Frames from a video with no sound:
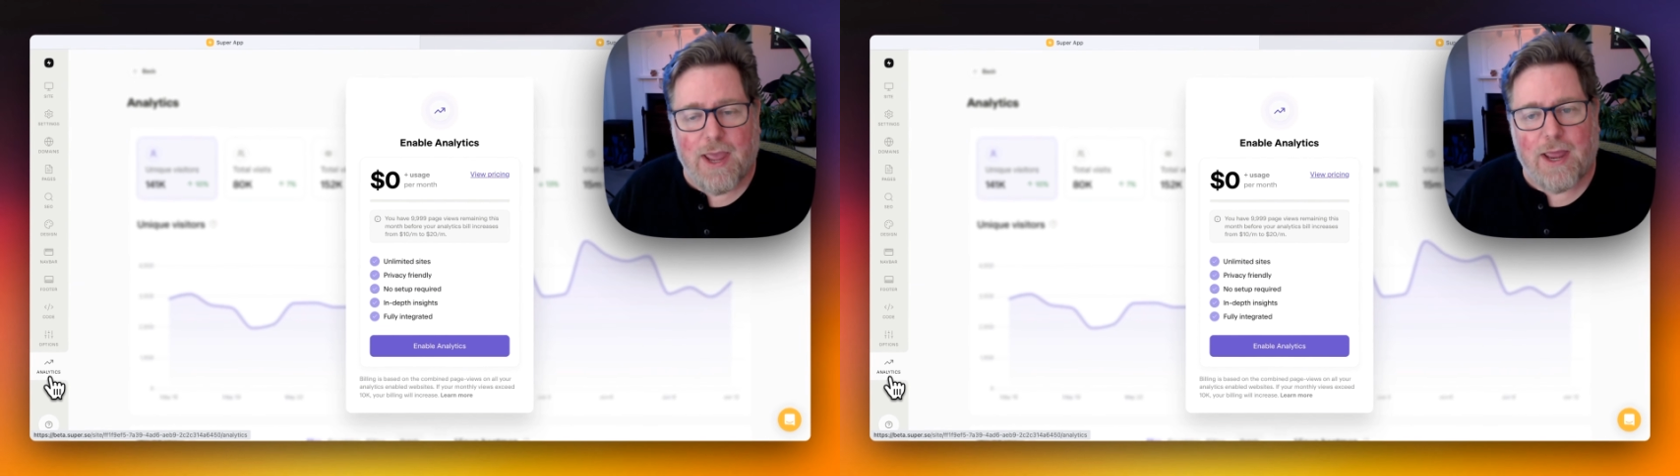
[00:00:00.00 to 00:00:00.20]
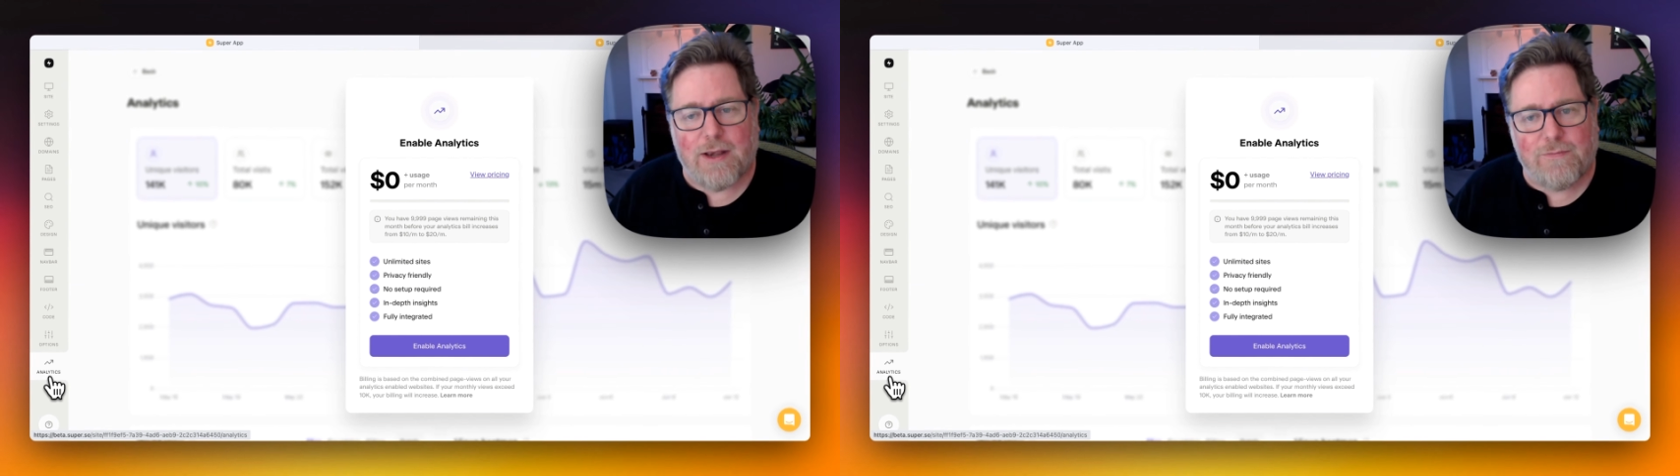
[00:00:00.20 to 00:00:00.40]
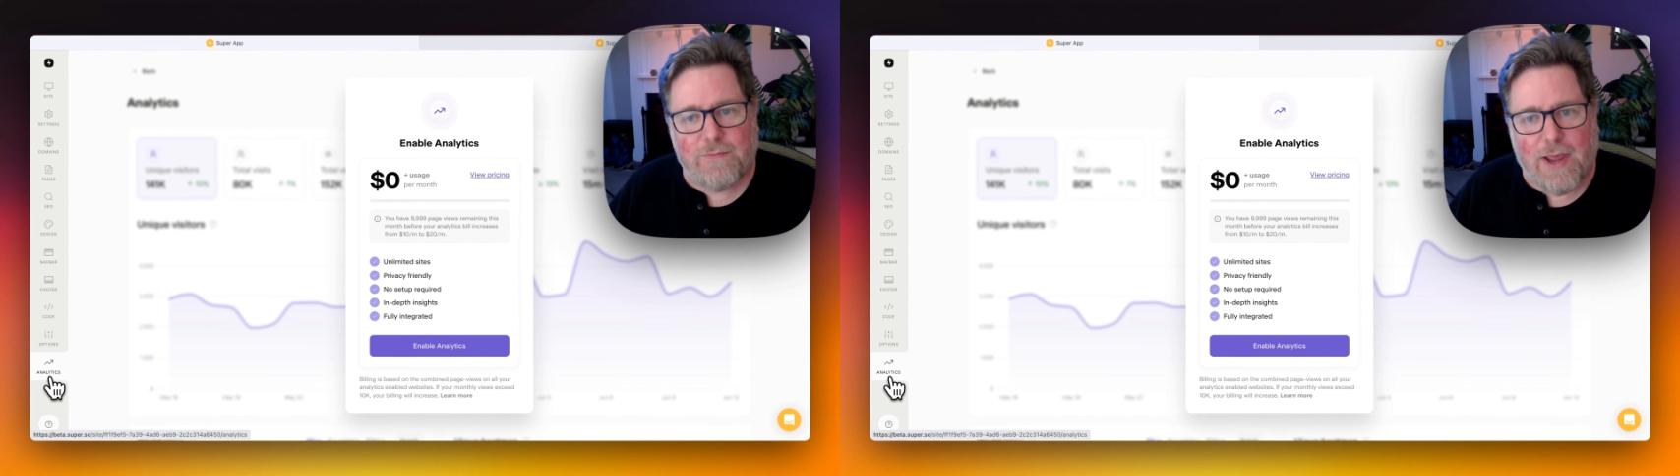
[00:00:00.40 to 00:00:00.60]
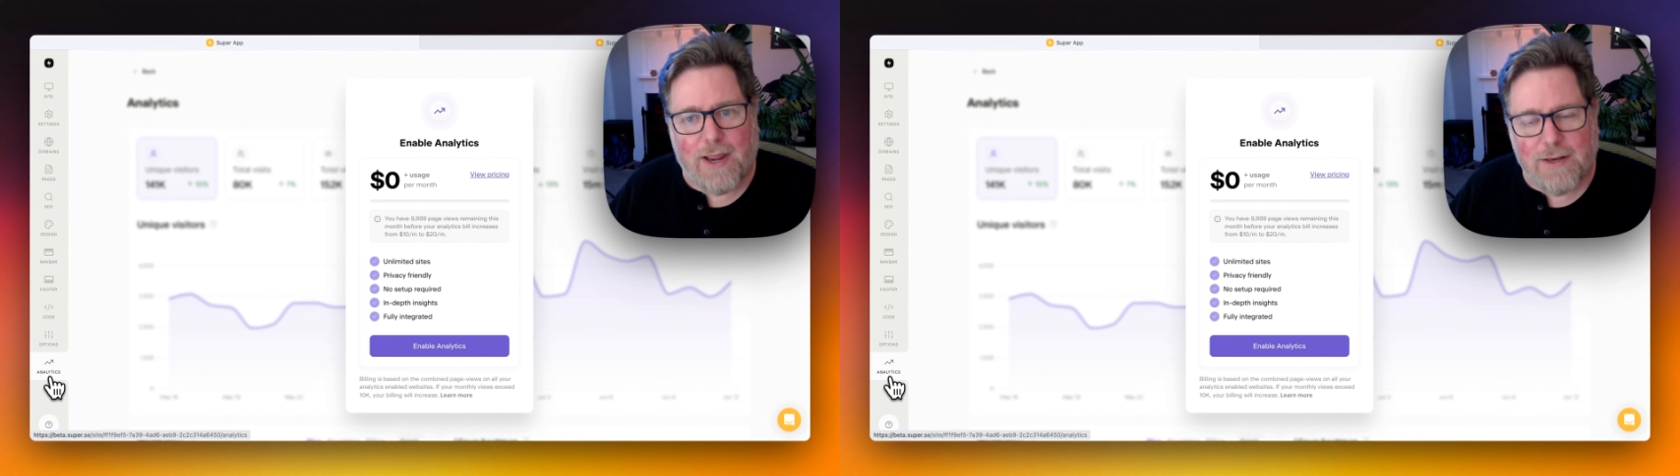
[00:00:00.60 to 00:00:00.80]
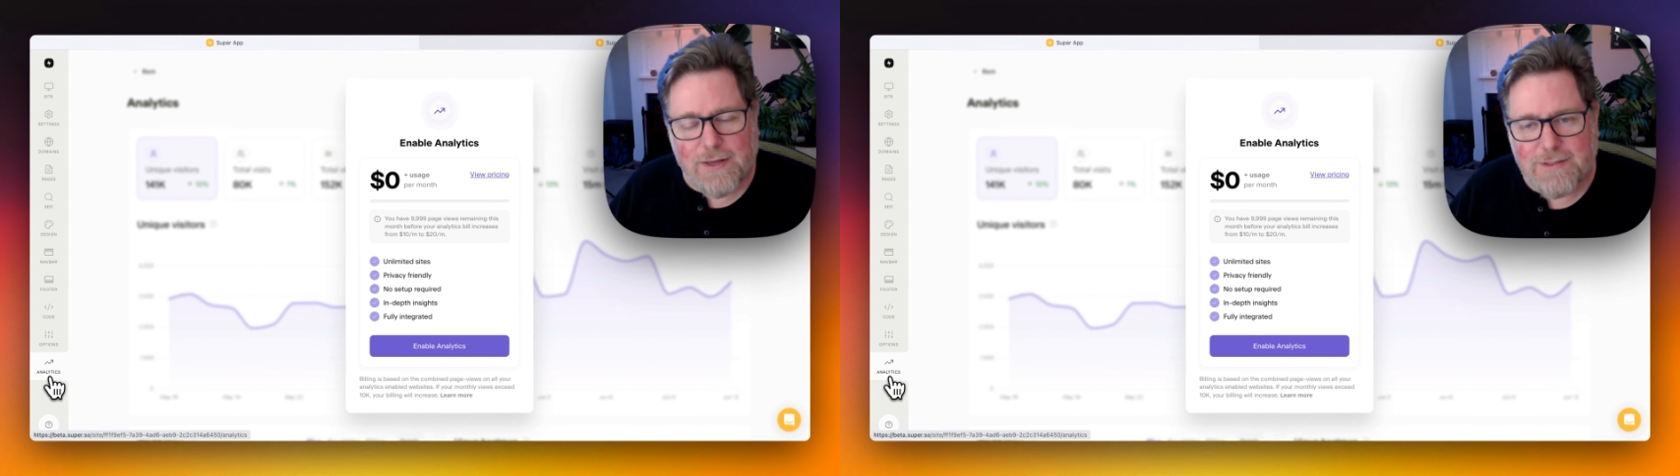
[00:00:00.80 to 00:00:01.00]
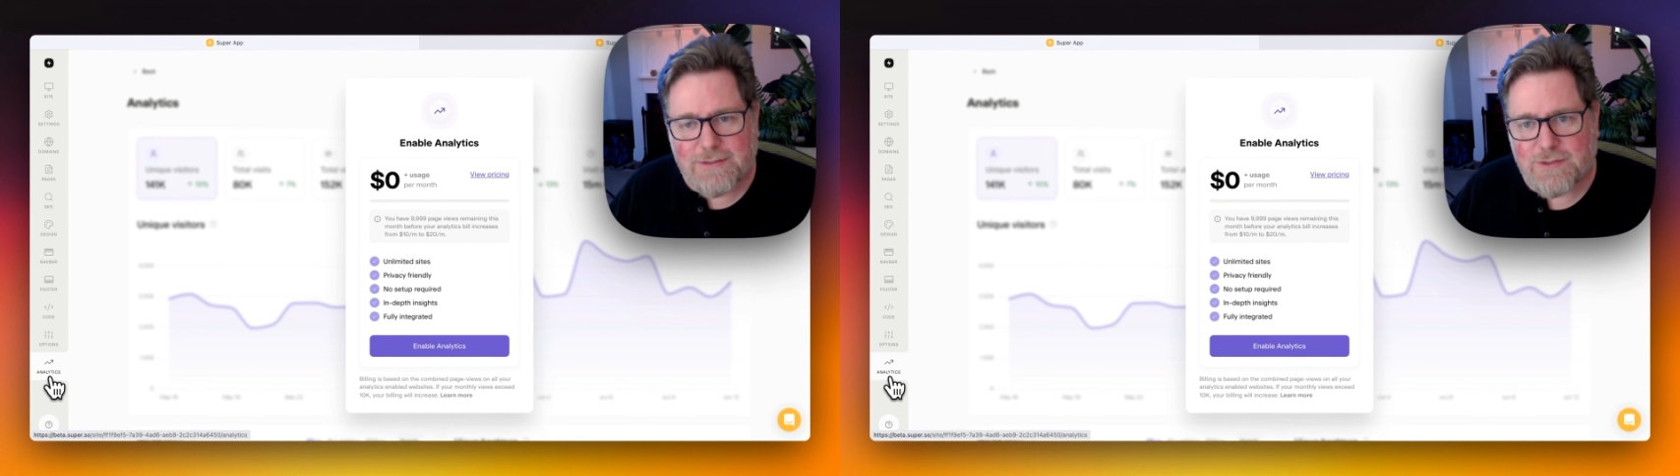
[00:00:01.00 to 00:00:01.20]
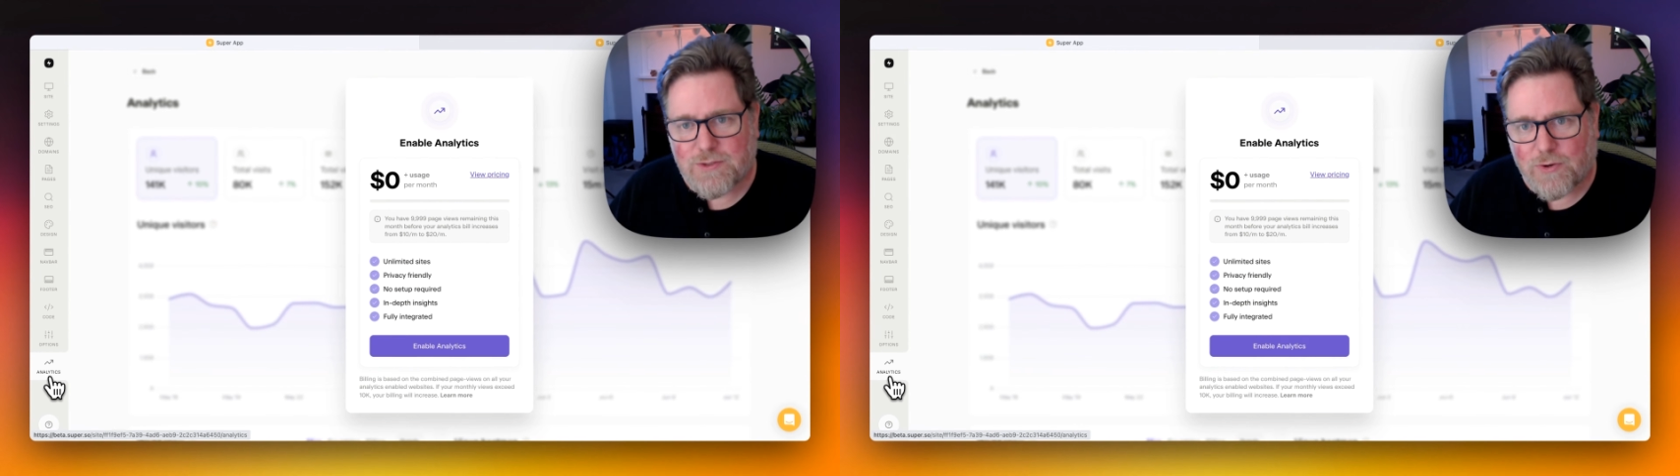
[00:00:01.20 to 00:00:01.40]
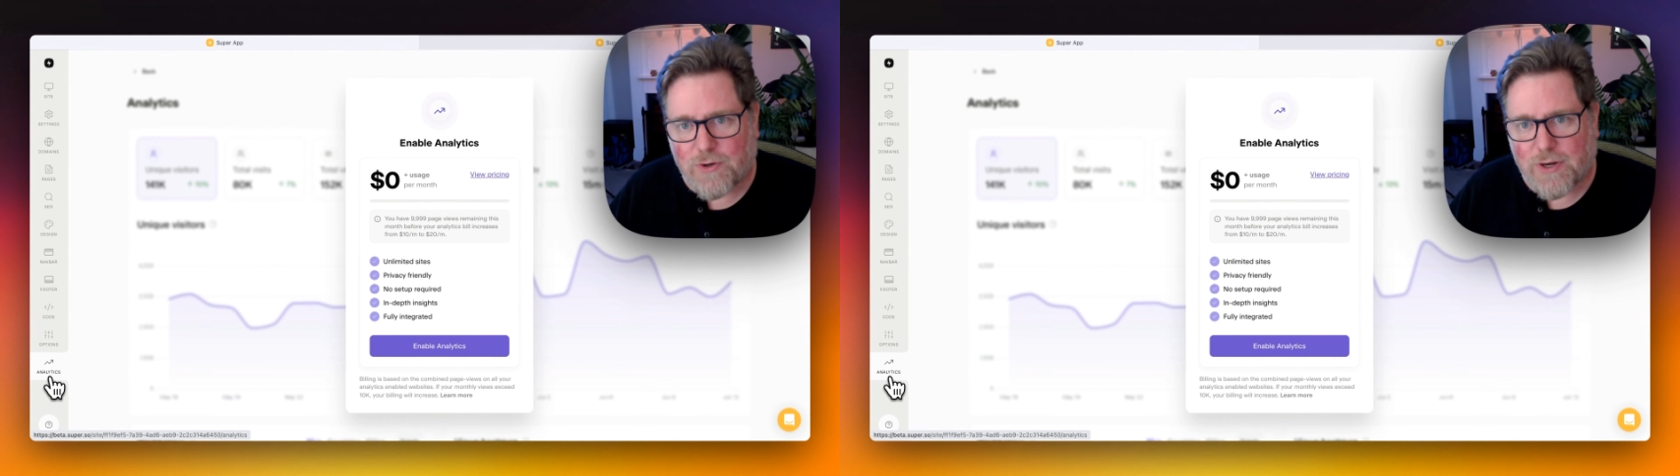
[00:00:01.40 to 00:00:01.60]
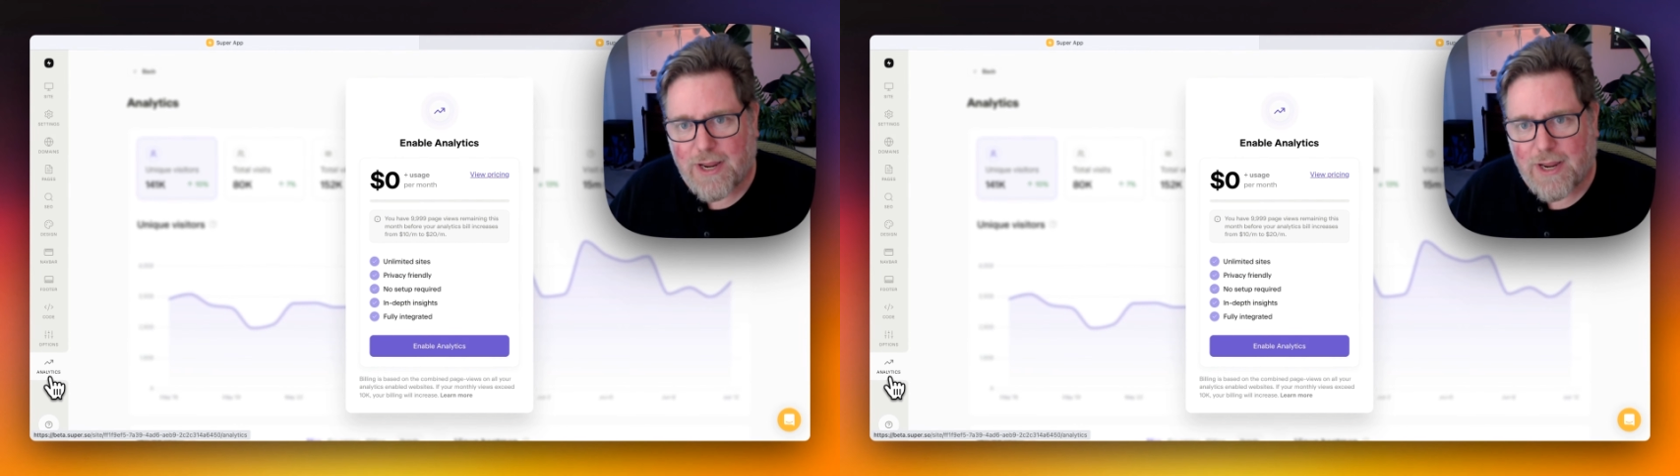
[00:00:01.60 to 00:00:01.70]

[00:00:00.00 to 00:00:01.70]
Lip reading: And if Analytics is not